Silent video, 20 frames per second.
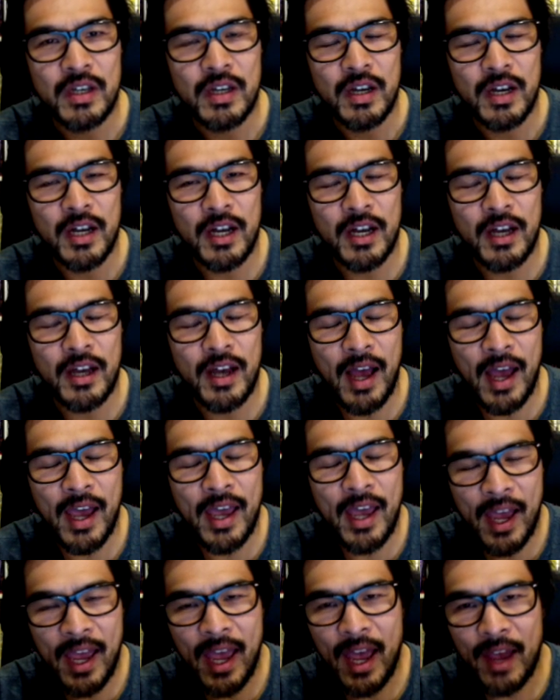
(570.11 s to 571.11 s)

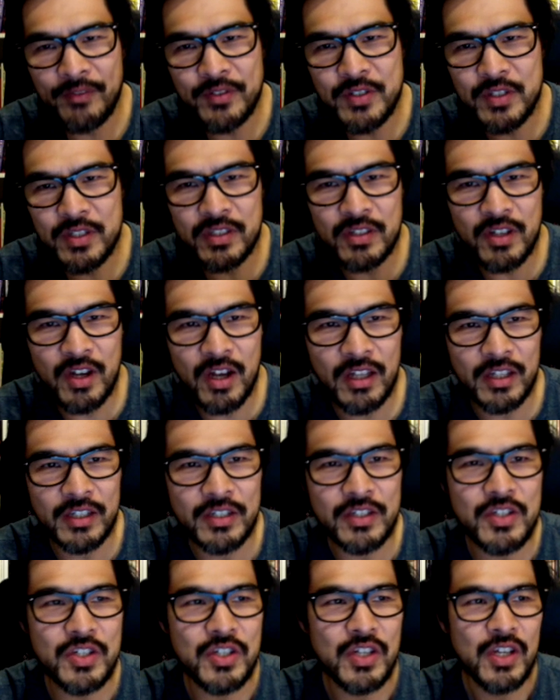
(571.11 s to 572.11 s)
I have to
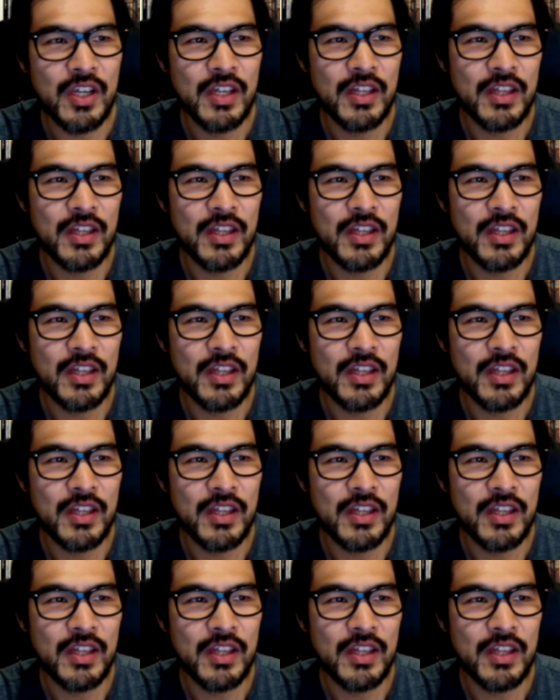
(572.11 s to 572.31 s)
acknowledge,